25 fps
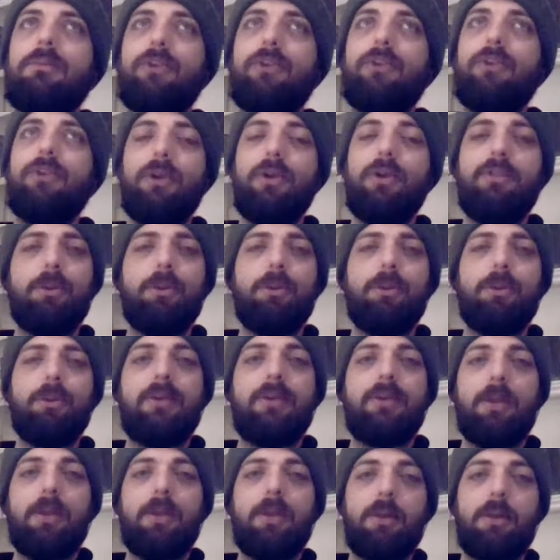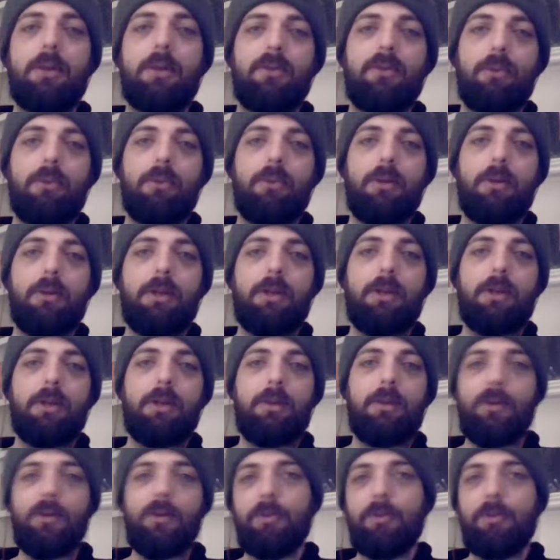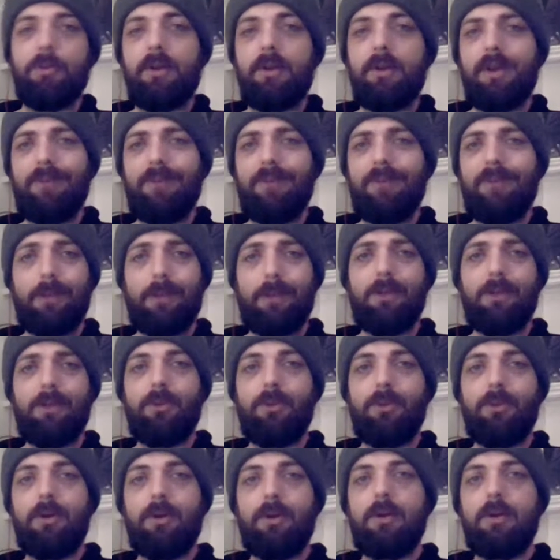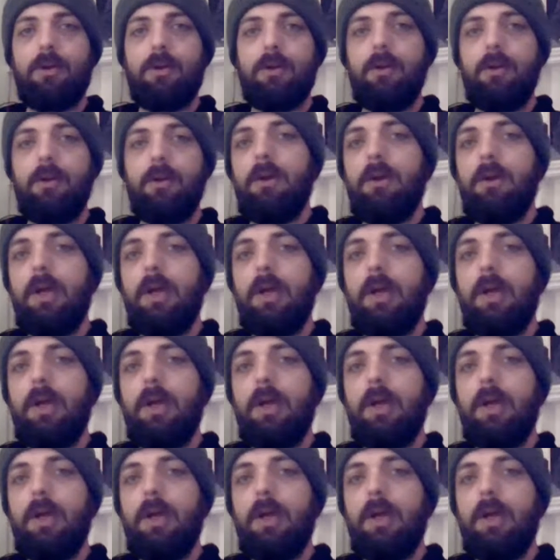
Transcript: Sonya Deville put in 10 minutes of work, Mandy Rose put in like 5 minutes of work,